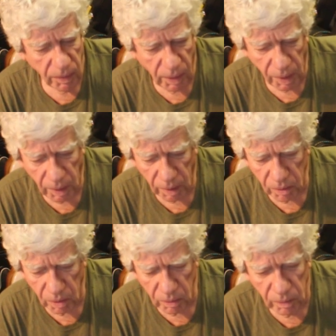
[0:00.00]

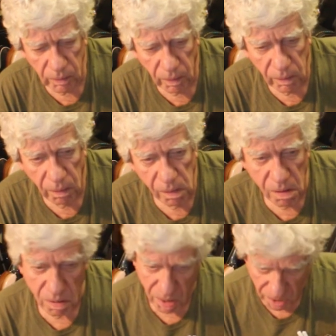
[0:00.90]
and
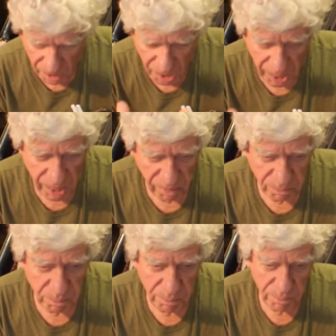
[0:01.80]
have,
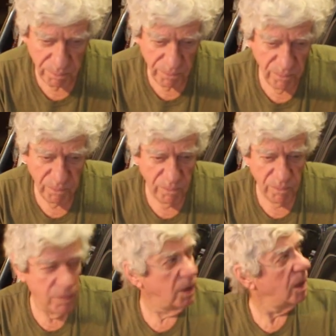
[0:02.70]

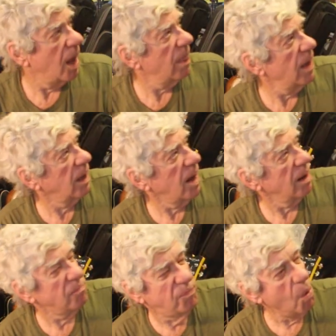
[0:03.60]
I think,
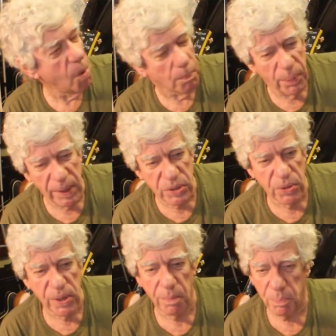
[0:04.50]
like 4
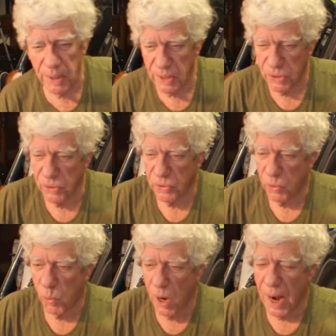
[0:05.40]
picture-in-pictures to
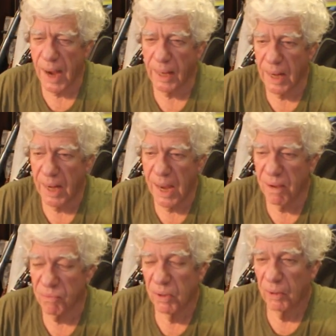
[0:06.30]
where I can have